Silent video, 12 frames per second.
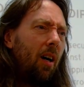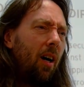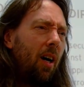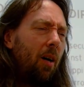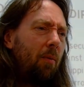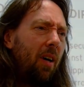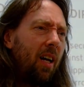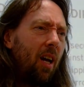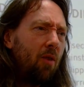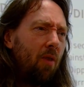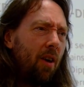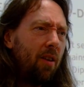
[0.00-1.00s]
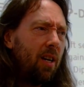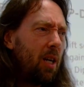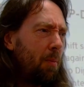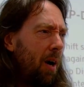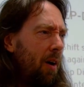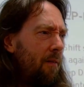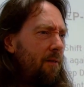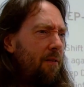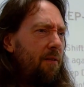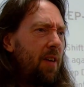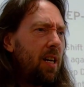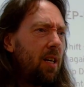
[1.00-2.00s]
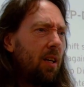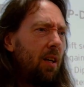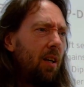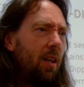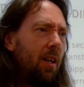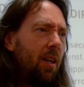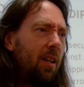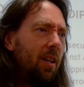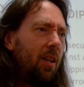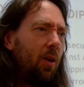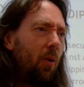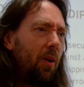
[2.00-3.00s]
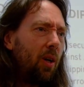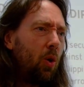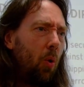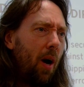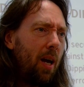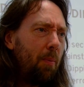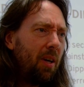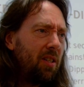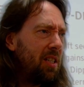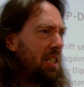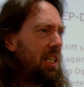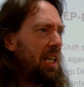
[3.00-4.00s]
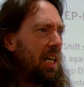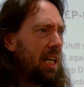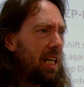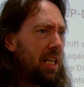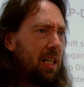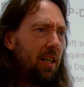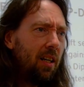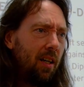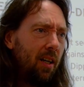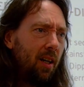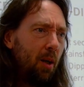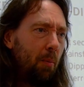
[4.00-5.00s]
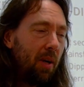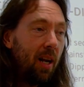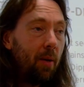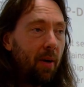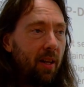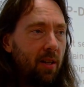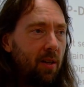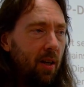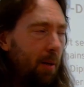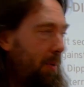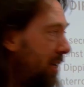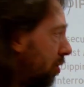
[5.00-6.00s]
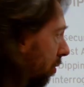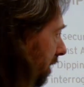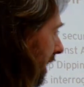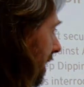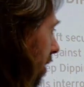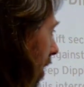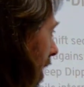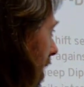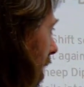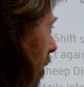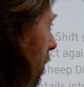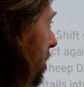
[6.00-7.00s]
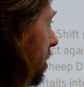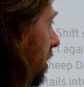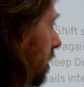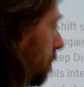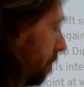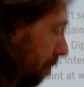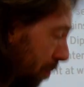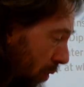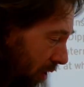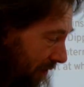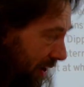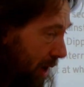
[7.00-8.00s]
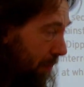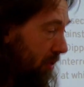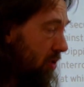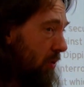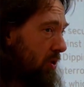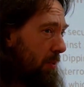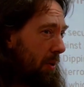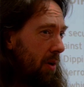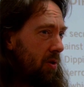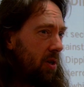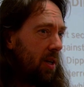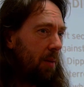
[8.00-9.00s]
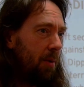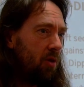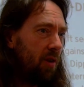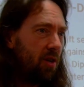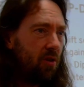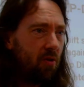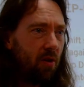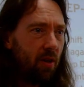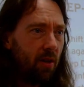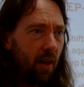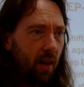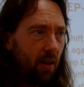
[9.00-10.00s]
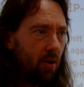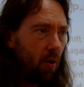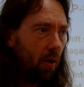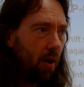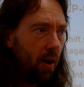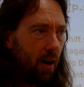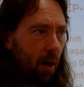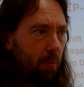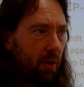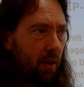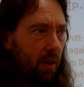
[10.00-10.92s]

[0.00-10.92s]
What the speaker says: And I'd rather eat my own feet than call it quay because it's key. But anyway, there's a place called key.io, which is more of an open source approach to image registry than Docker Hub.